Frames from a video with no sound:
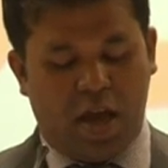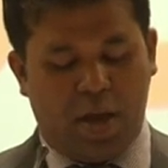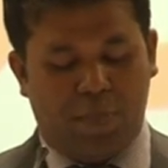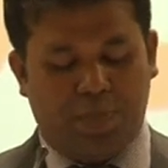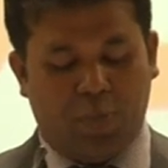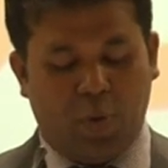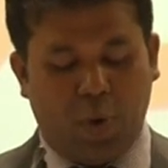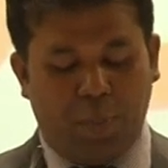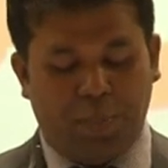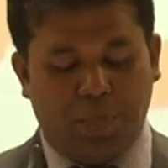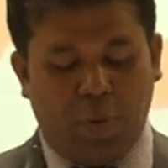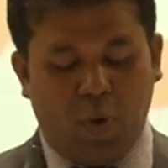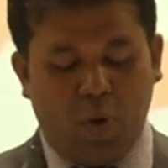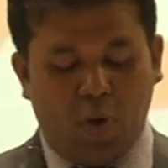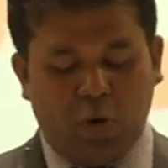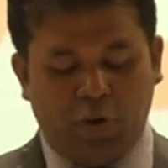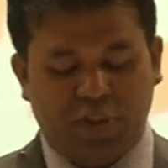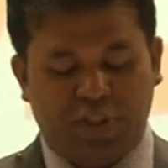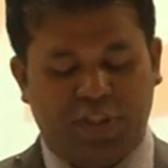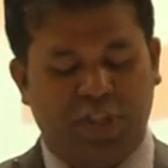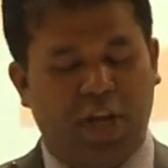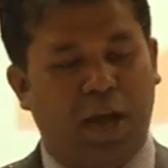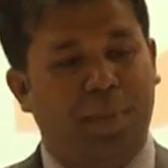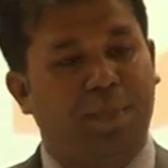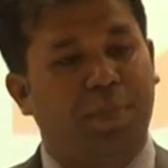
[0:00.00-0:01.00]

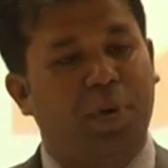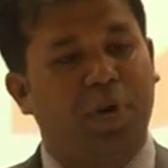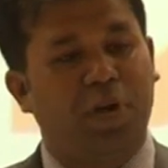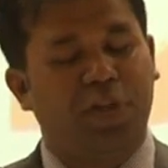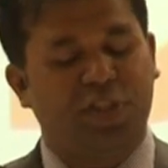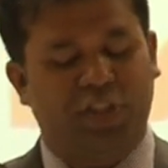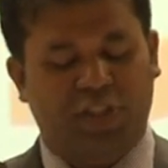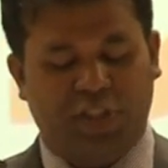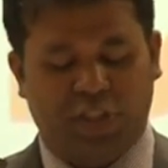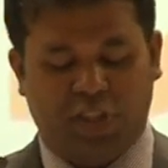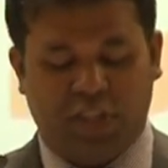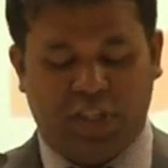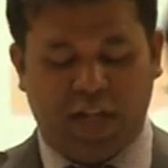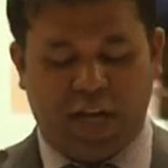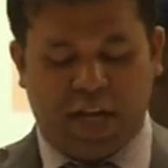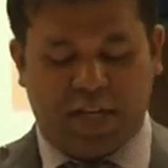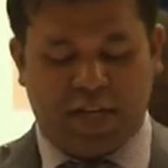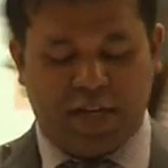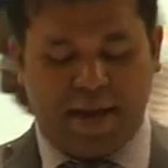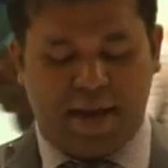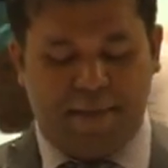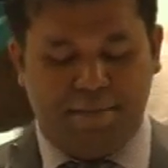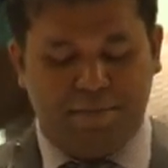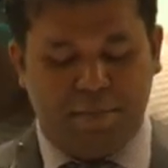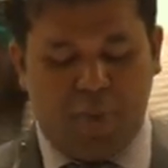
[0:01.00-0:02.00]
proposed a policy
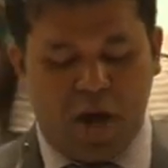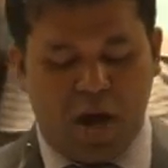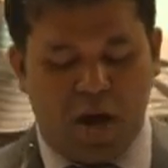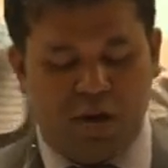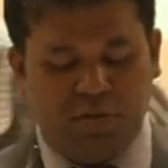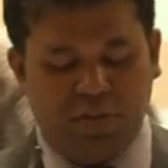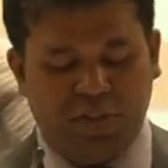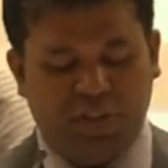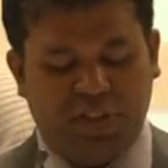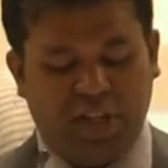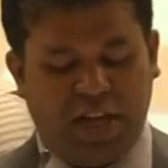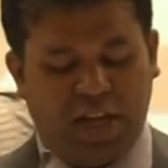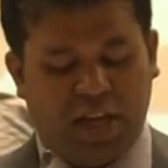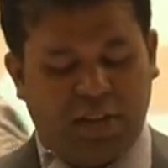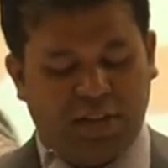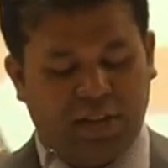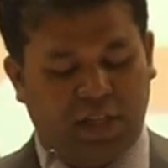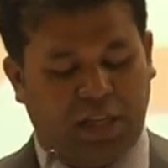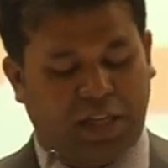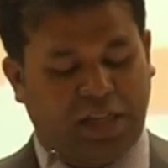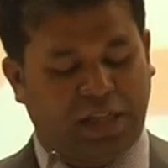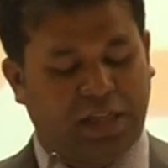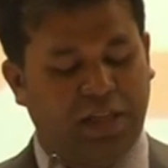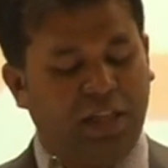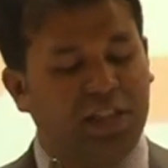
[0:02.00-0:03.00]
that amounts the
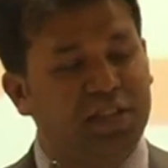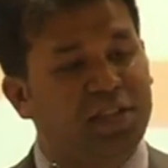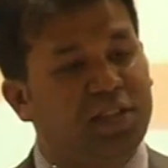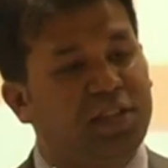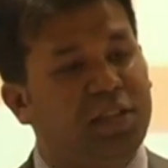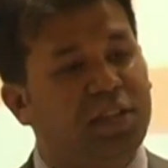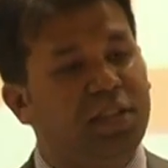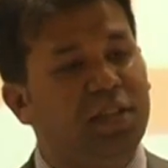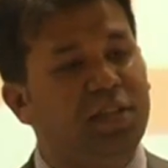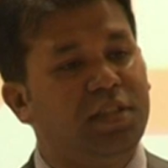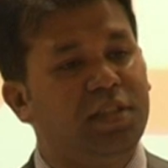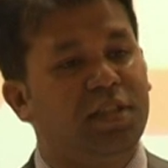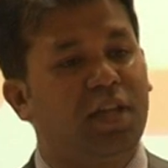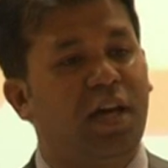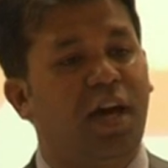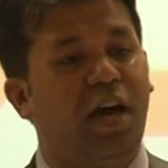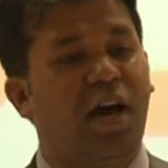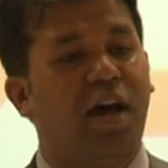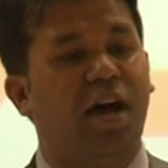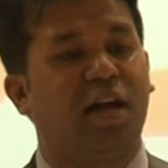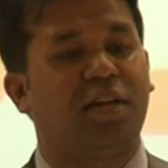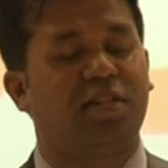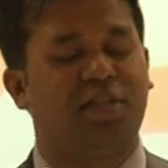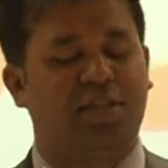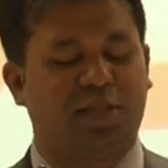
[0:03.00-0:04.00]
ethnic cleansing,
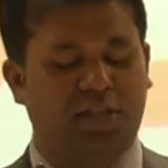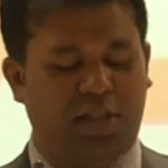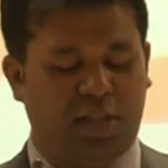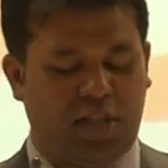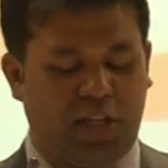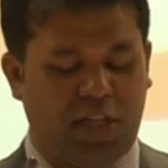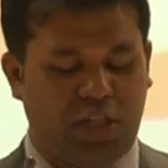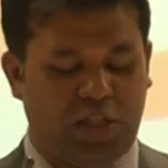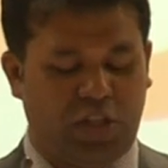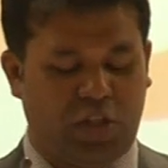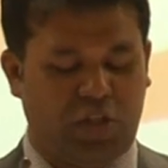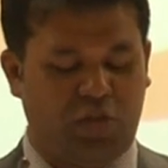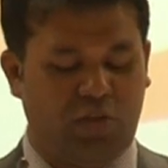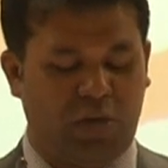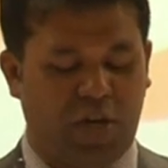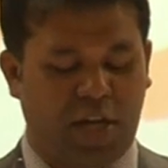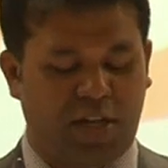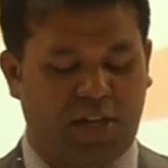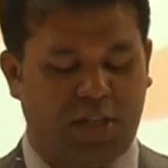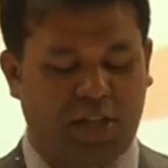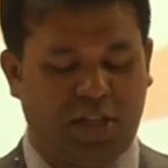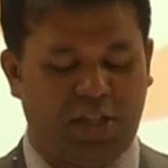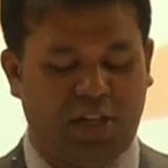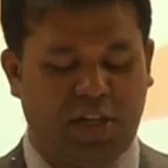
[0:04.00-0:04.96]
asking United